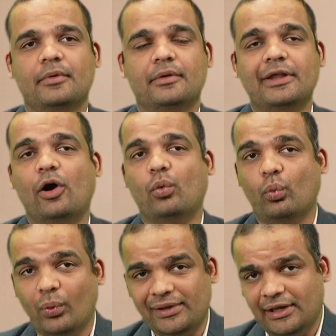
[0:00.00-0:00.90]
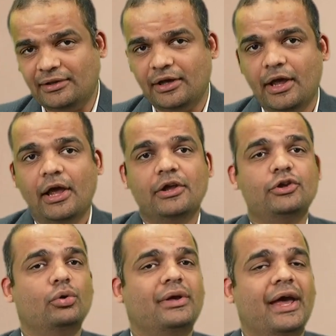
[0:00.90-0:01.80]
Now, with it,
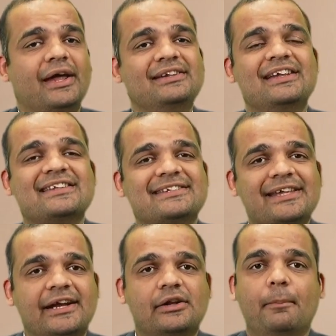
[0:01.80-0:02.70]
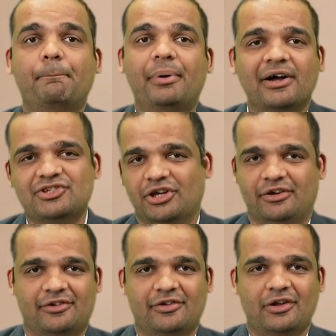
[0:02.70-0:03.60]
you can set
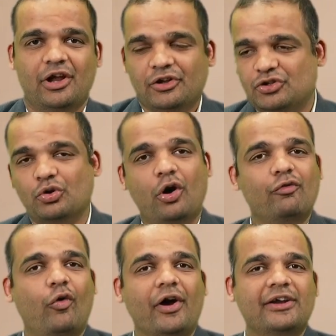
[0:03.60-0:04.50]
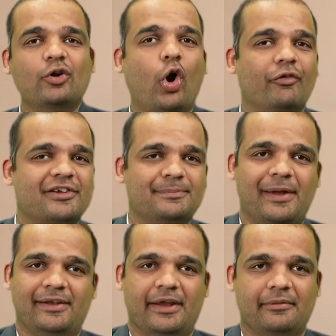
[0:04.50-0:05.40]
budgets to avoid
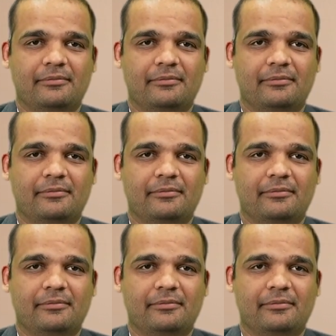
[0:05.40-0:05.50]
overspending.